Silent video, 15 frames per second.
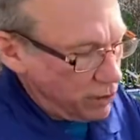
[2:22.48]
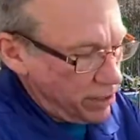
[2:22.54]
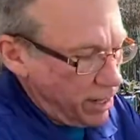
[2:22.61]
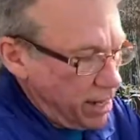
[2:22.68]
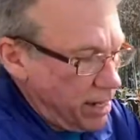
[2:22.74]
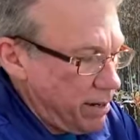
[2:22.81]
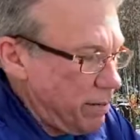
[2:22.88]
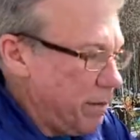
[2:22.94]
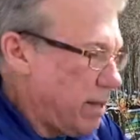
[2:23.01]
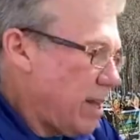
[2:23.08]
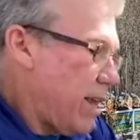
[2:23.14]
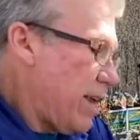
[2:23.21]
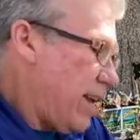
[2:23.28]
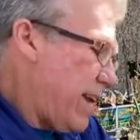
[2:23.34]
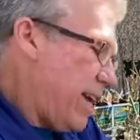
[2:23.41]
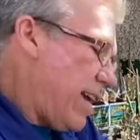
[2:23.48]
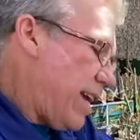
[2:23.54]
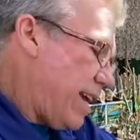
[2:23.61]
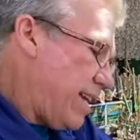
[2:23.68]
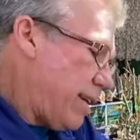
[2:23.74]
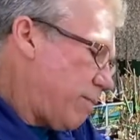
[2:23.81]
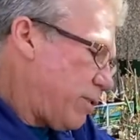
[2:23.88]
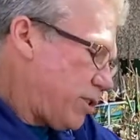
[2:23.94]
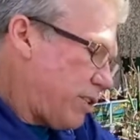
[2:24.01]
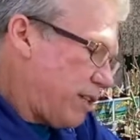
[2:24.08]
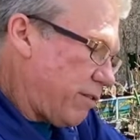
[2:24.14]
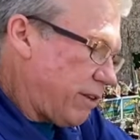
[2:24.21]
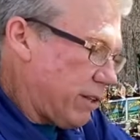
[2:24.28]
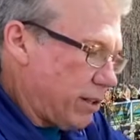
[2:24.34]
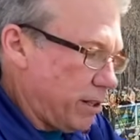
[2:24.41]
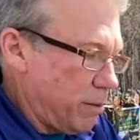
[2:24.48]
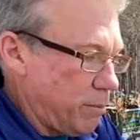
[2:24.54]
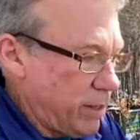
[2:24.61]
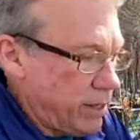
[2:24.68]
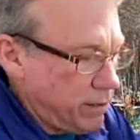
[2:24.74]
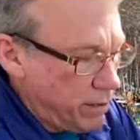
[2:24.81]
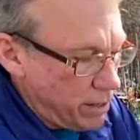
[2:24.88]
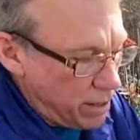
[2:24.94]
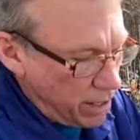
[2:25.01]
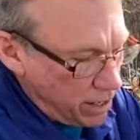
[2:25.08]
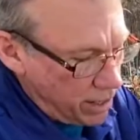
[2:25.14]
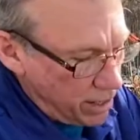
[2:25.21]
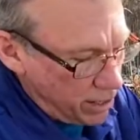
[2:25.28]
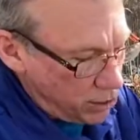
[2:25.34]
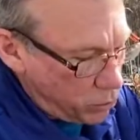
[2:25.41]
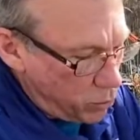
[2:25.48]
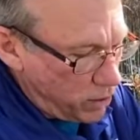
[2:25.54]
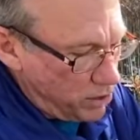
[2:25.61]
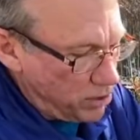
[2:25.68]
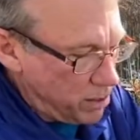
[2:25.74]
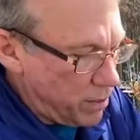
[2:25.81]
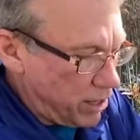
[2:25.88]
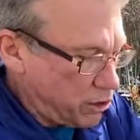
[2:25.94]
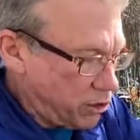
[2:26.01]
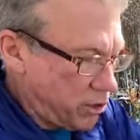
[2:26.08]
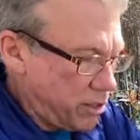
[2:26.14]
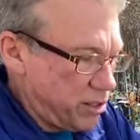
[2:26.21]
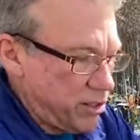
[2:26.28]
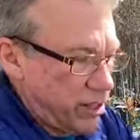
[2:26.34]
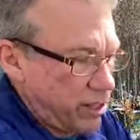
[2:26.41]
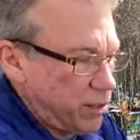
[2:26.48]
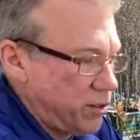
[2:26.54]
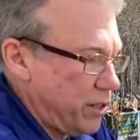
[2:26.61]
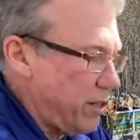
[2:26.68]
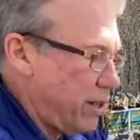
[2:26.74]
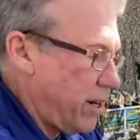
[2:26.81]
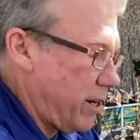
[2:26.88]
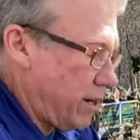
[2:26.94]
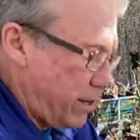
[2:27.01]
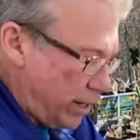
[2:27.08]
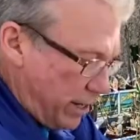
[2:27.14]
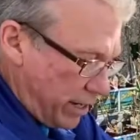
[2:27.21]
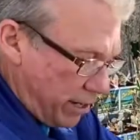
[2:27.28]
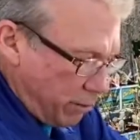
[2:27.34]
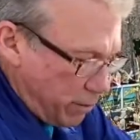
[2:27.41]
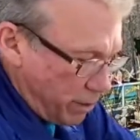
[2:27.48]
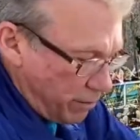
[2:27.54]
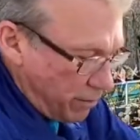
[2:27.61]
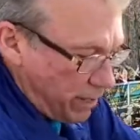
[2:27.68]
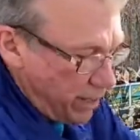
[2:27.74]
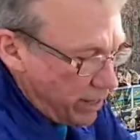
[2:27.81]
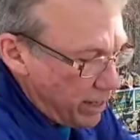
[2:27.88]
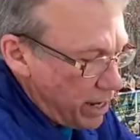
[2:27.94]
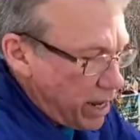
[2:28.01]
in, and I'm just giving a little bit of a twist to make sure it settles in there and getting rid of any